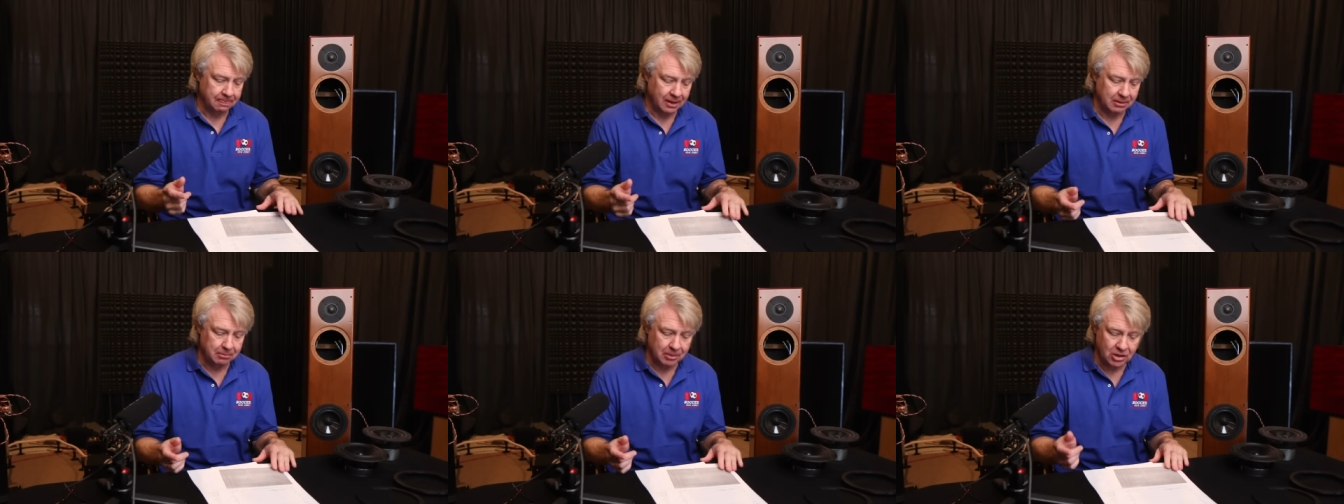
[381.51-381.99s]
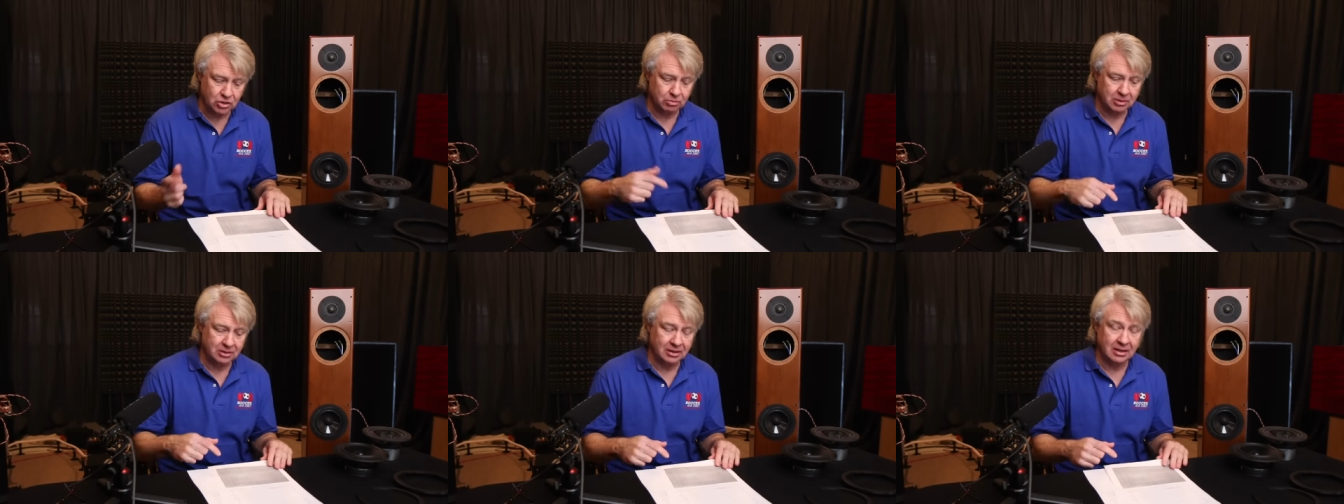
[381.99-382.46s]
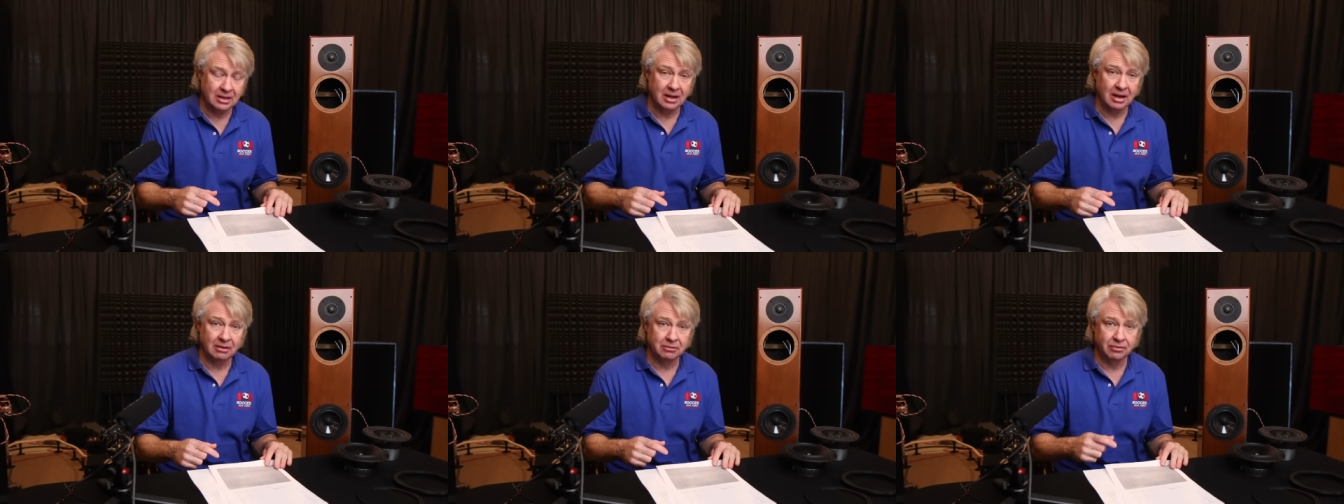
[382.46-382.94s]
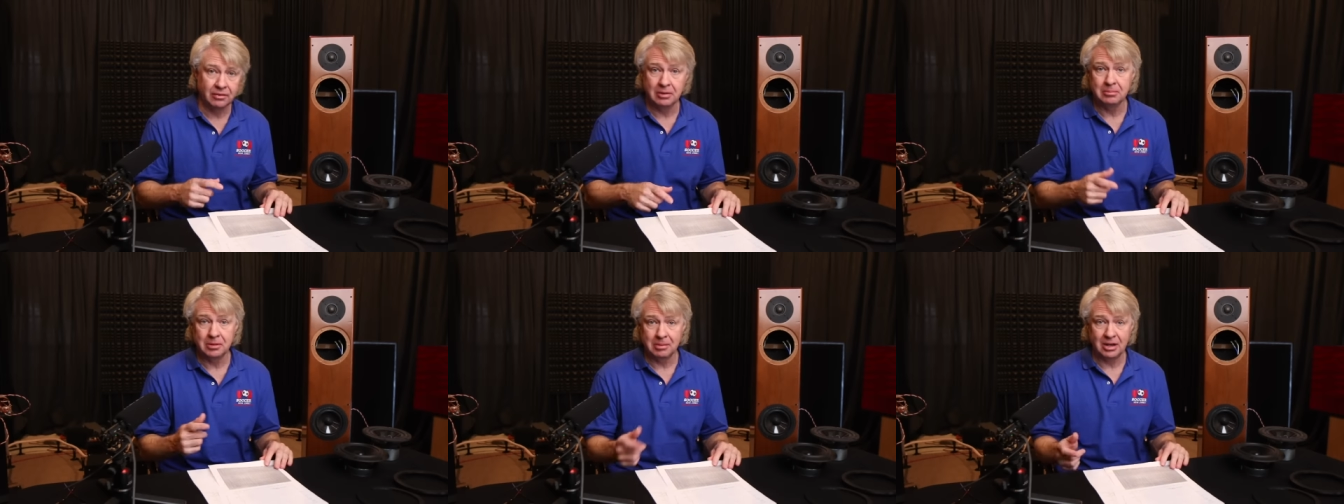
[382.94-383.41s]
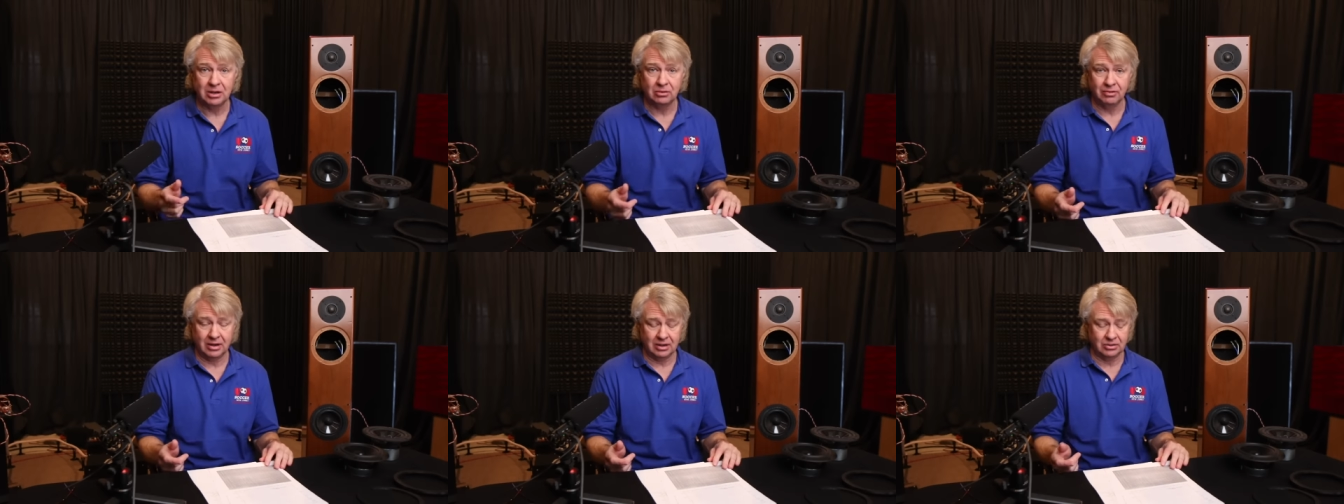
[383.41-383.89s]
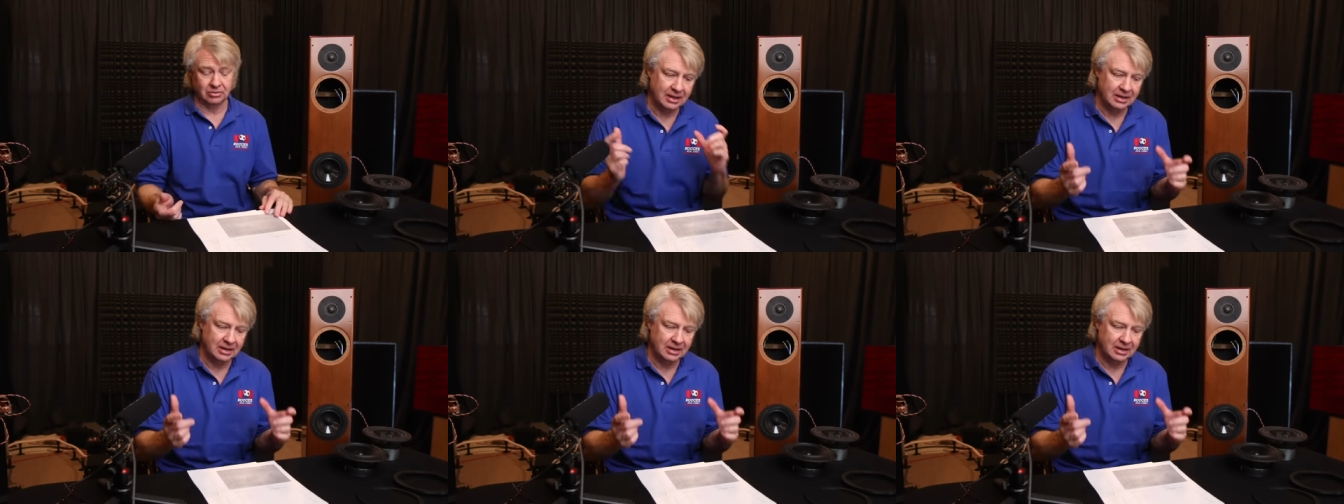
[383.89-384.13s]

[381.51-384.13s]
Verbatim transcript: a measurement that he got from the manufacturer.